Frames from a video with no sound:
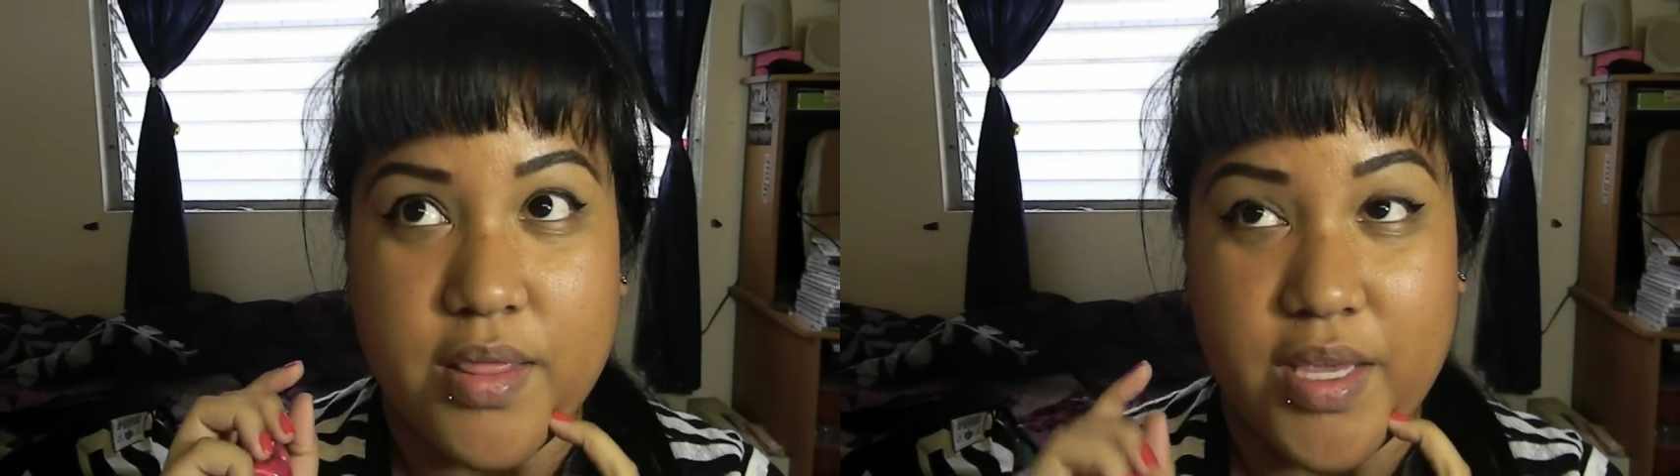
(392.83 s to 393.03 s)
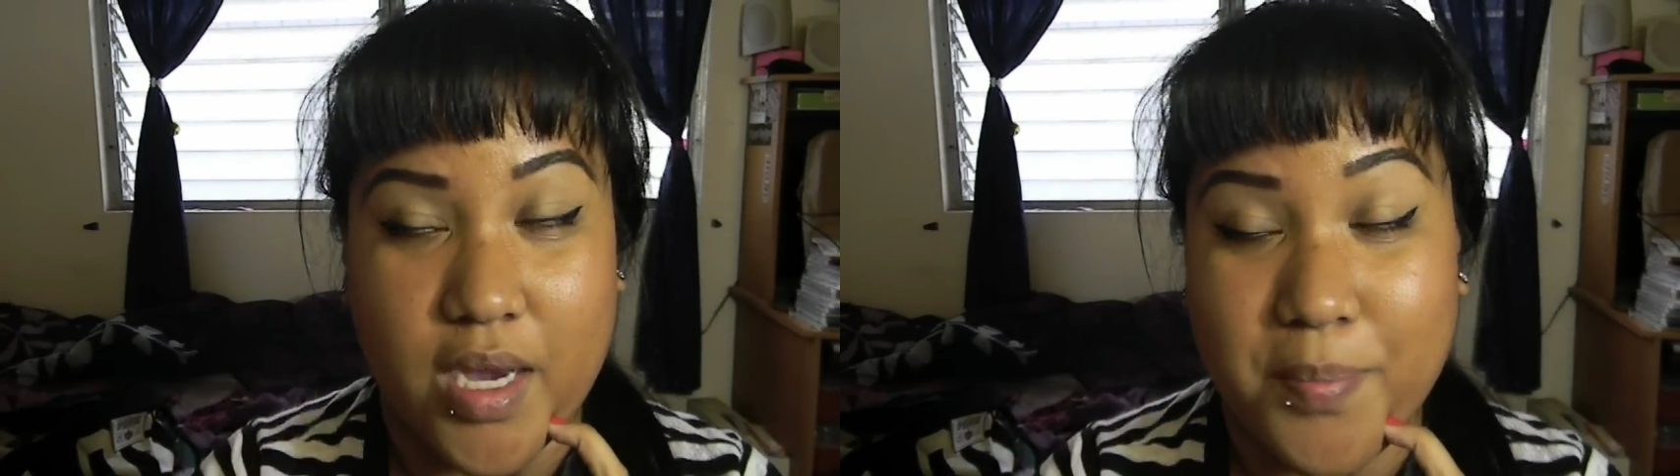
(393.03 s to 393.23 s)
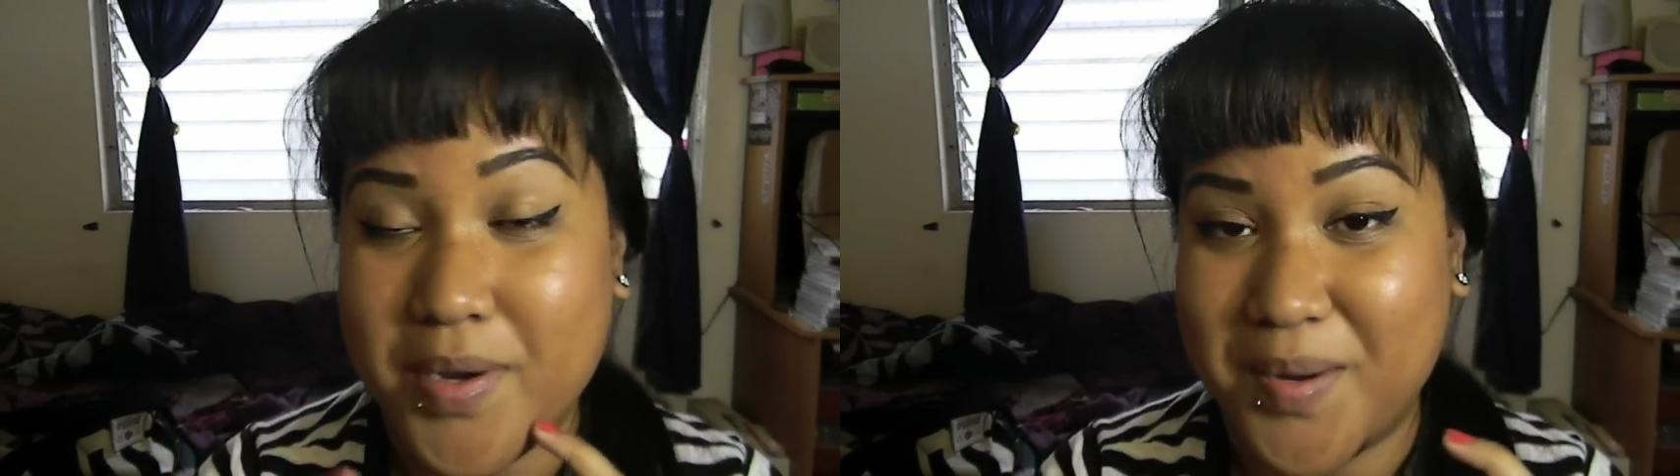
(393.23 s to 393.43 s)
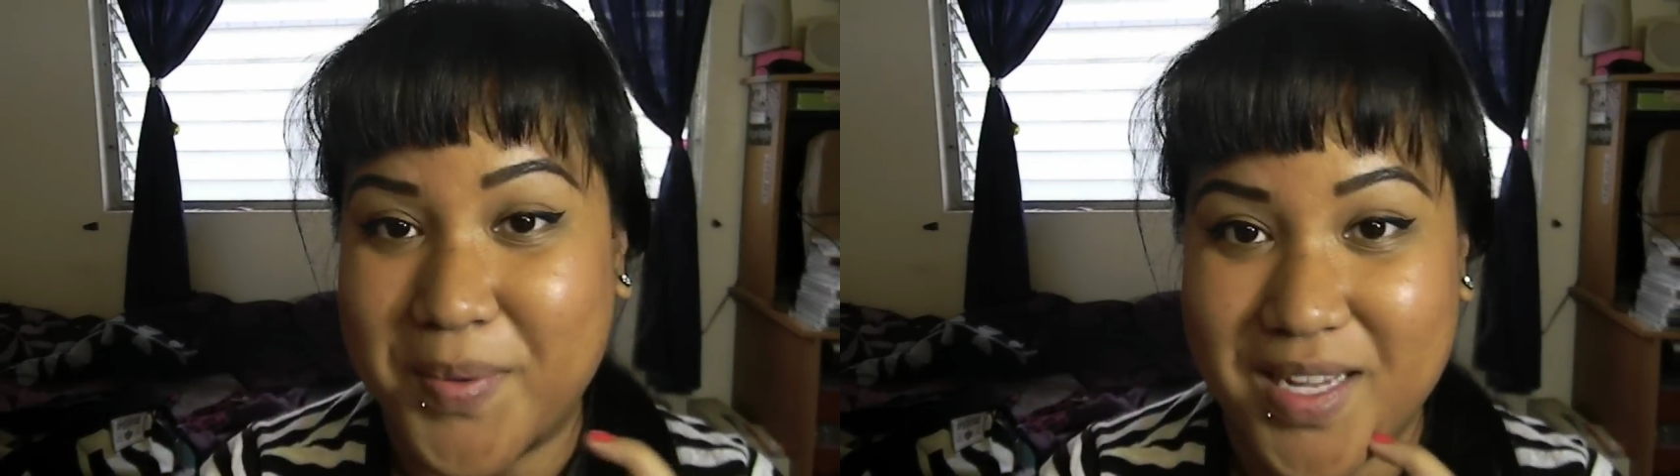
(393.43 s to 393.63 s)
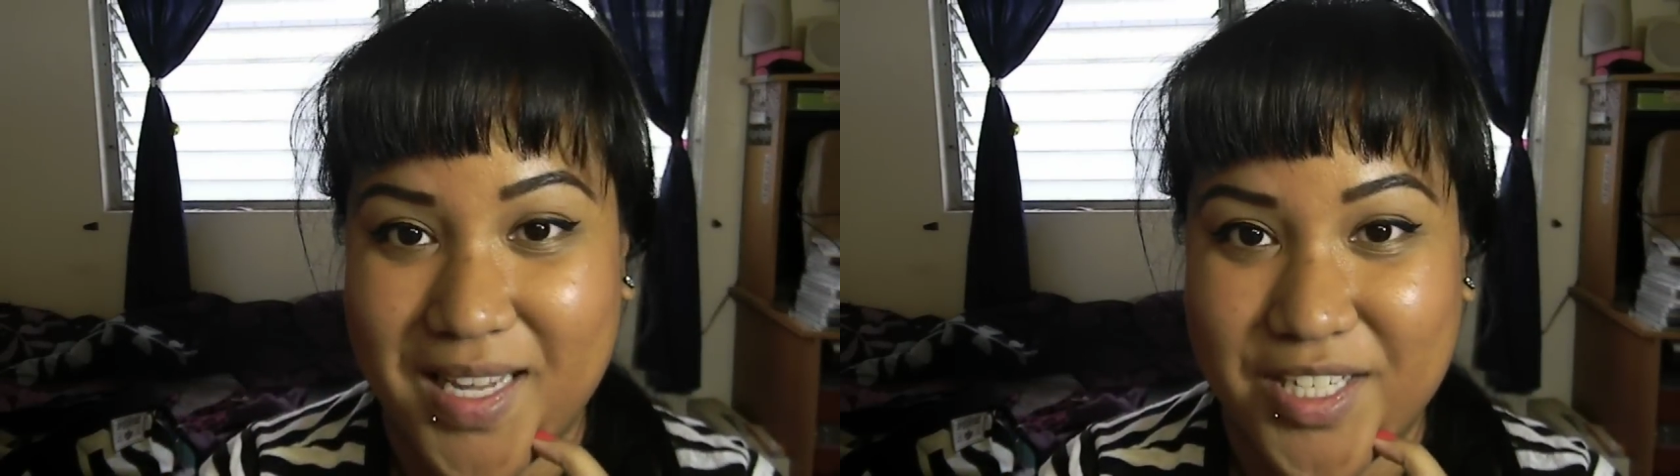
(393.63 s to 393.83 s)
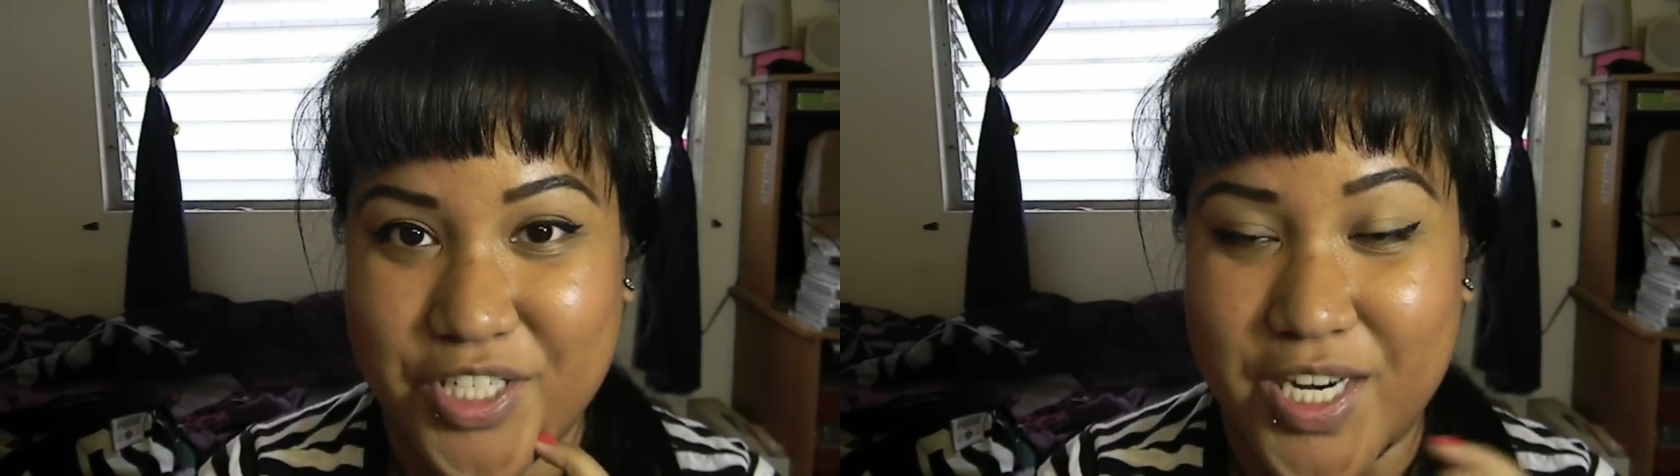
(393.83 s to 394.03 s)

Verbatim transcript: the Up and Up collection.